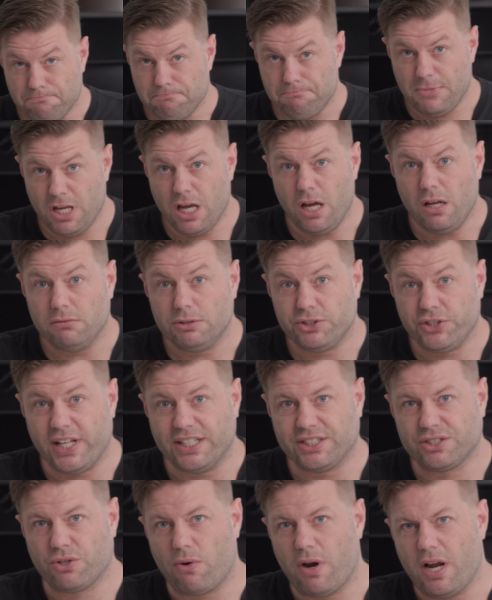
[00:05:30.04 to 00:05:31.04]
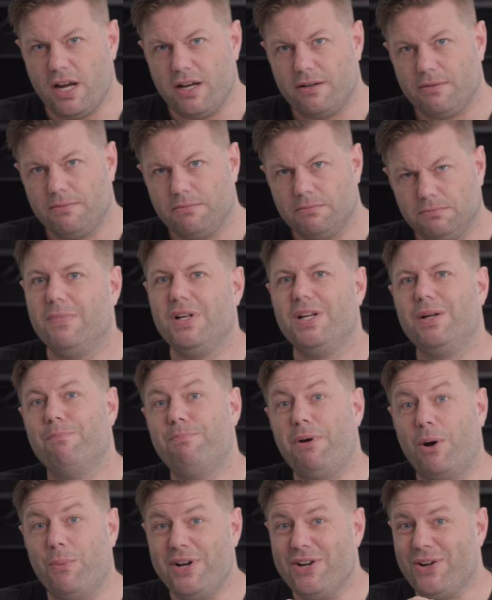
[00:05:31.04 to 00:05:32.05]
Yeah, so that's grain.
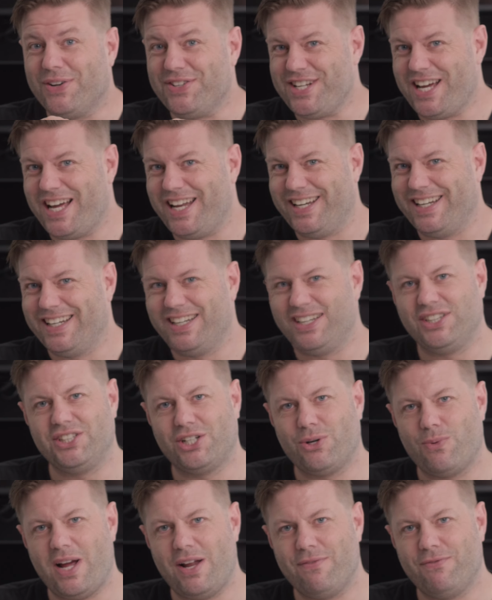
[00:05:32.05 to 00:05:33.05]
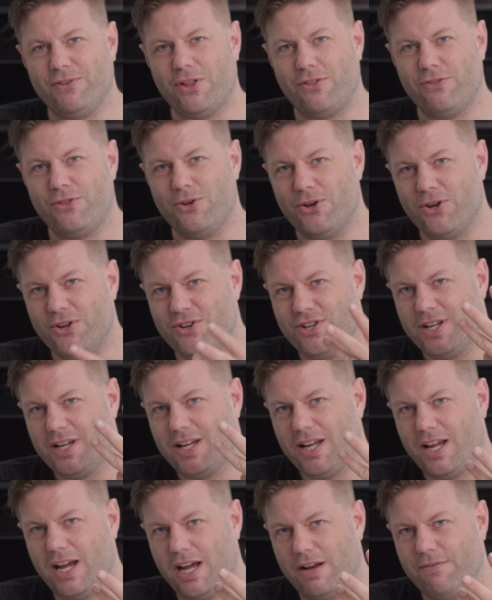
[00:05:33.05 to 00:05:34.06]
But we're not done. Stick around for the third
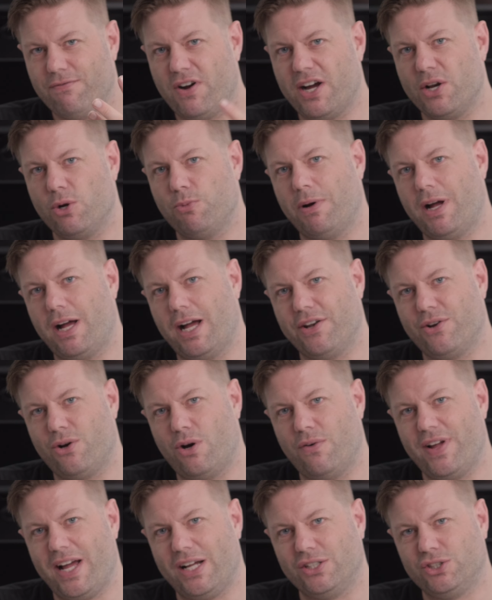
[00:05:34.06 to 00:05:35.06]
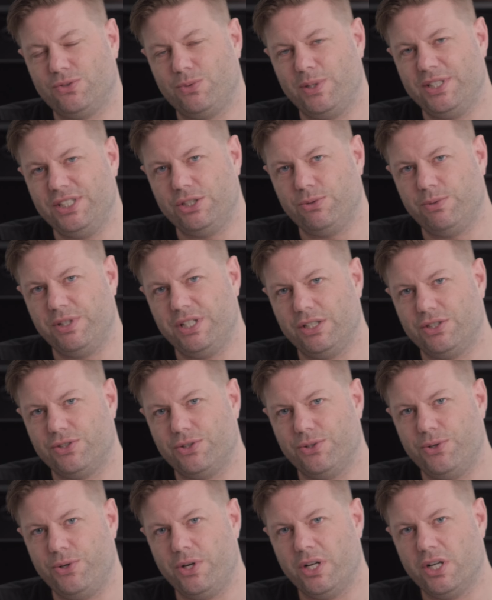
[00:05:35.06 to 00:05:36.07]
and final part of our
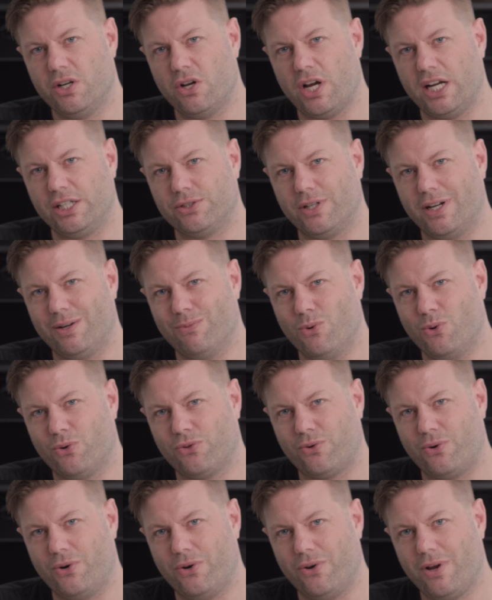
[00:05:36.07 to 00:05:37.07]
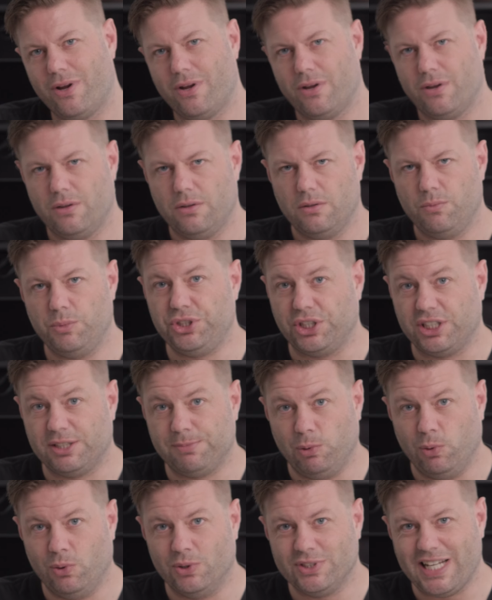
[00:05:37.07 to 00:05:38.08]
2022 nitrate walkthrough, which
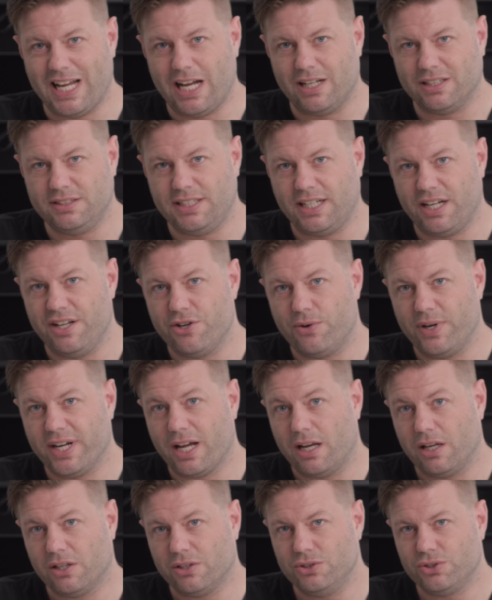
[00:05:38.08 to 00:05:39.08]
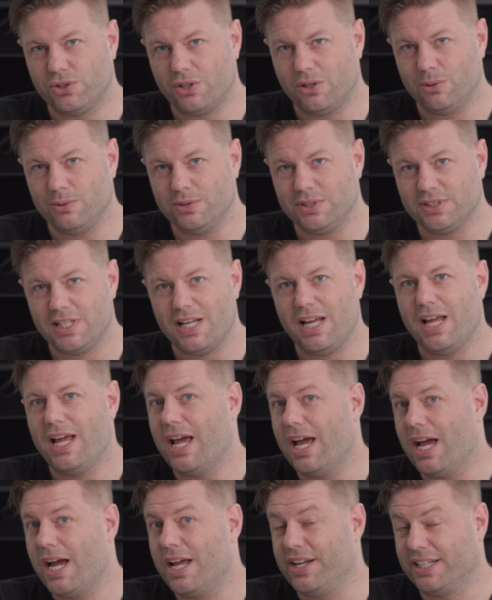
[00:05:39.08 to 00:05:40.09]
explores our secondary color controls
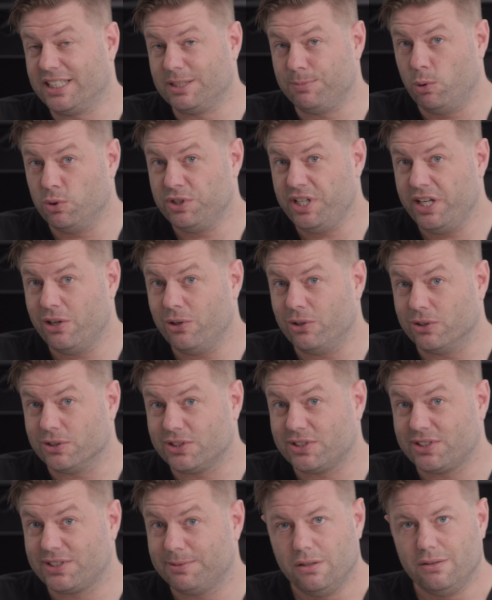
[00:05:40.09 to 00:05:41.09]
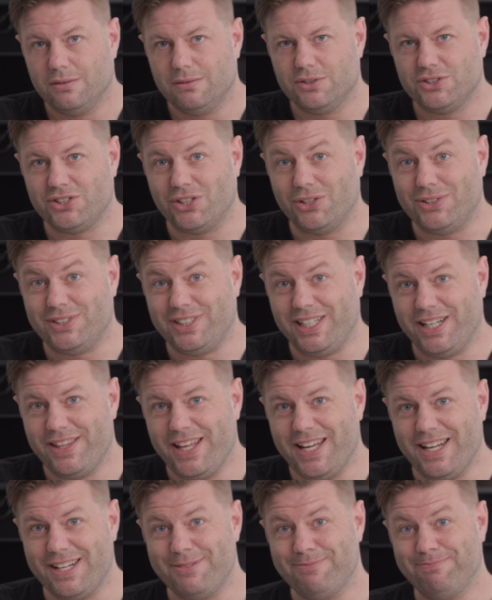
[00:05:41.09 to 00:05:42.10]
and exporting looks. So see you
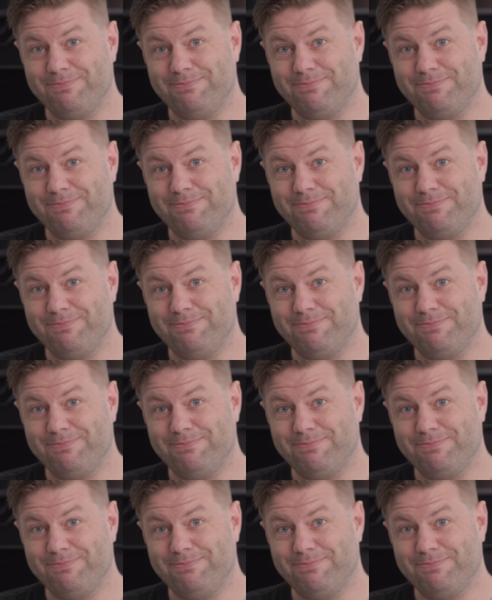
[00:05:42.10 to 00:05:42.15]
then.